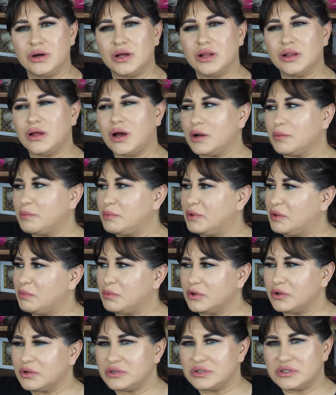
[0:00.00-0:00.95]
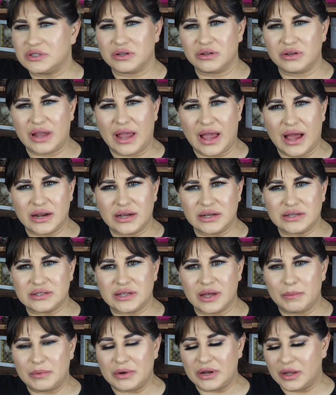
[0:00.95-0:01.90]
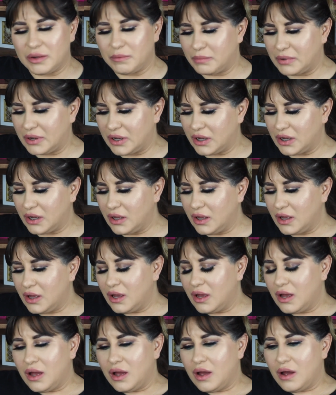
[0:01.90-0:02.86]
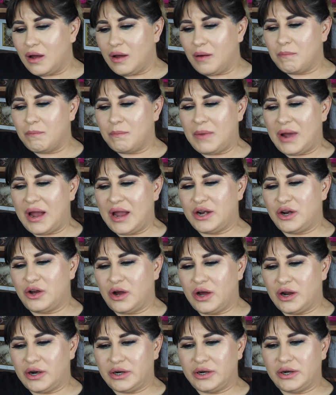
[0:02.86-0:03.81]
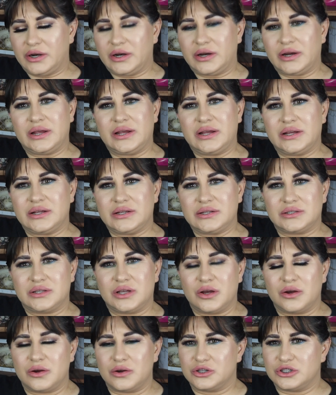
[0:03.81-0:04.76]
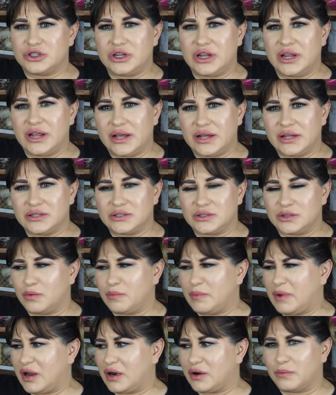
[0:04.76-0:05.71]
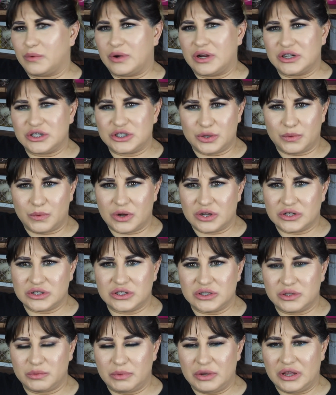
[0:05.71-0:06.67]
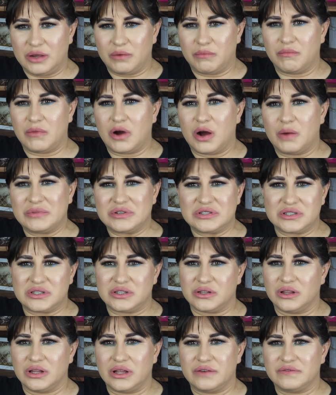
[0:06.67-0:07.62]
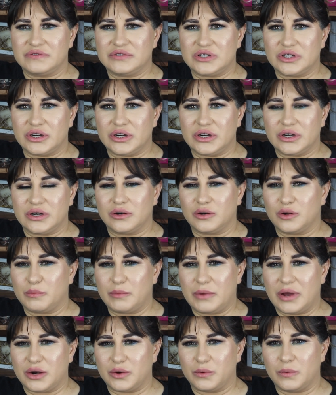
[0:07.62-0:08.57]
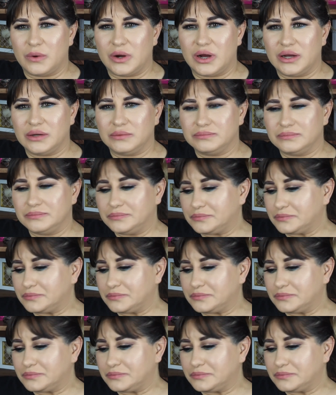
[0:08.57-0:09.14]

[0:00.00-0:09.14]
A lot of people still can't accept it, but my daughter is who she is, no matter what she wants to be. Mama still loves her, no matter what.